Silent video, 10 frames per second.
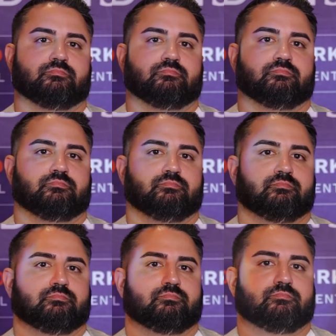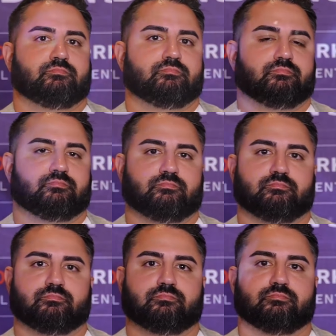
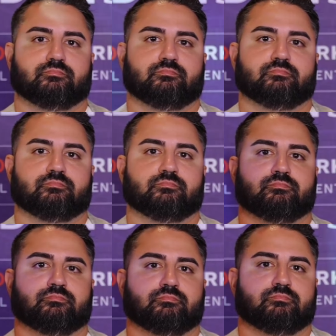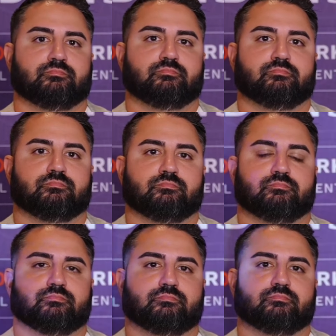
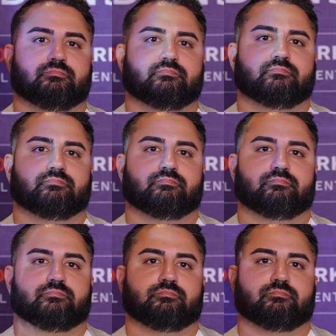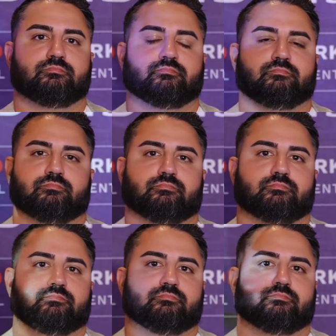
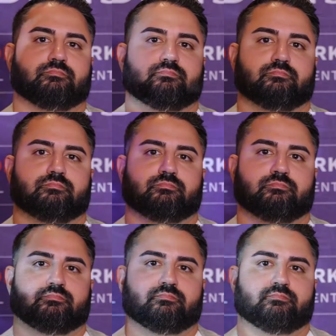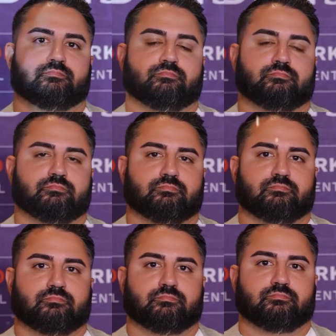
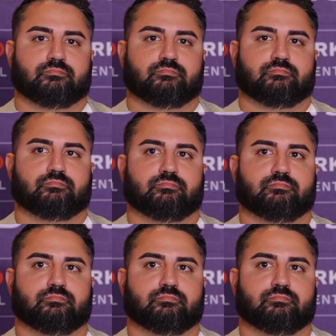No words are spoken by the person on screen.